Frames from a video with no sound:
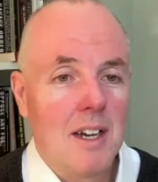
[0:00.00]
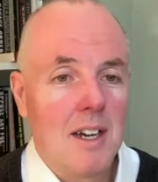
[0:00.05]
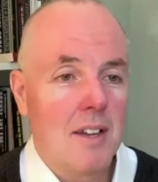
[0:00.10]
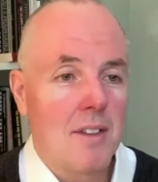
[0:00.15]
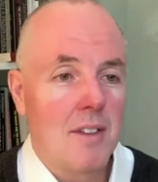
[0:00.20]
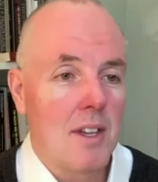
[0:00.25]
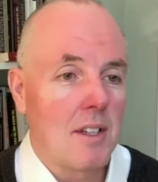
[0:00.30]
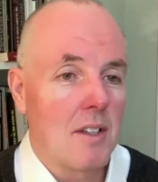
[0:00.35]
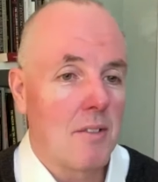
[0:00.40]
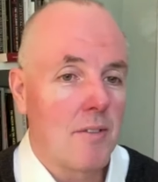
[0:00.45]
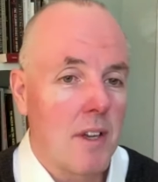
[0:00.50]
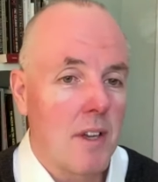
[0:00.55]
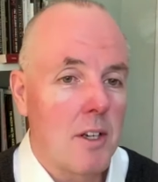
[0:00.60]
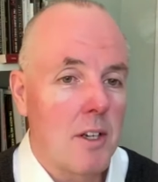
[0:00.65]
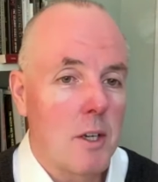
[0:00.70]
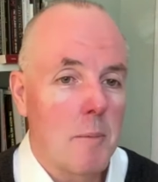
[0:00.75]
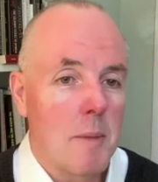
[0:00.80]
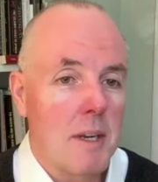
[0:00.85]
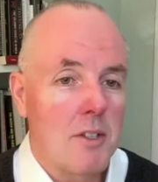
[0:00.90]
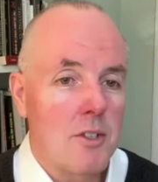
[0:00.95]
I think the
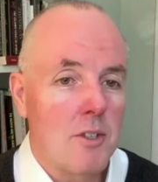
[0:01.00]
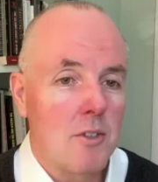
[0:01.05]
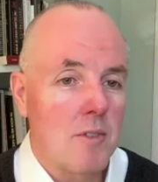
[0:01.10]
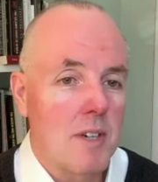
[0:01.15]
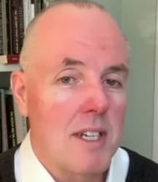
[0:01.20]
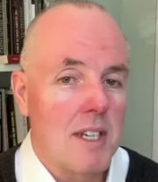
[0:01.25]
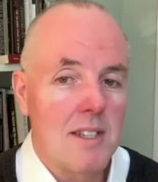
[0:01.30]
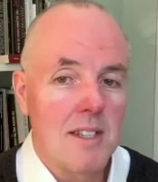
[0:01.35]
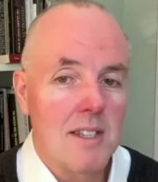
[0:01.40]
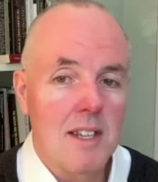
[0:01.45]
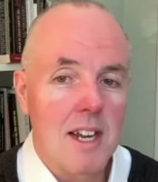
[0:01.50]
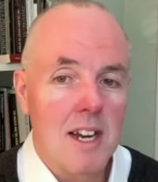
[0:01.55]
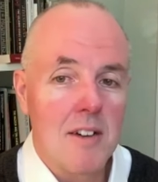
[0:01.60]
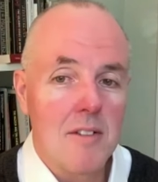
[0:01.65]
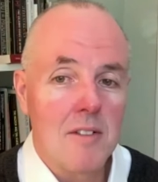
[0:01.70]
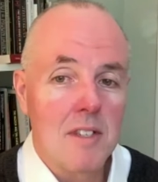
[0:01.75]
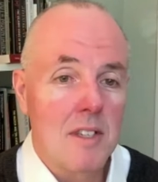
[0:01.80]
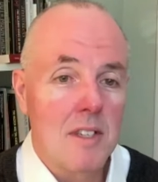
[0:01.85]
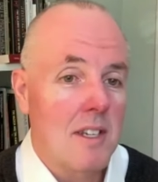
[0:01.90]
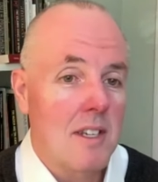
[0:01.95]
fundamental reason
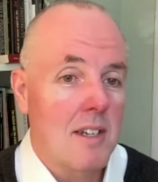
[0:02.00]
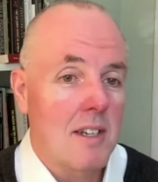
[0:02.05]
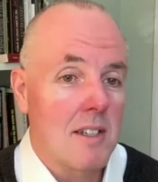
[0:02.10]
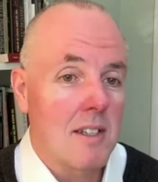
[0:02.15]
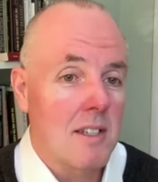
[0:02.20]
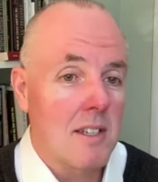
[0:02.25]
there, as I said,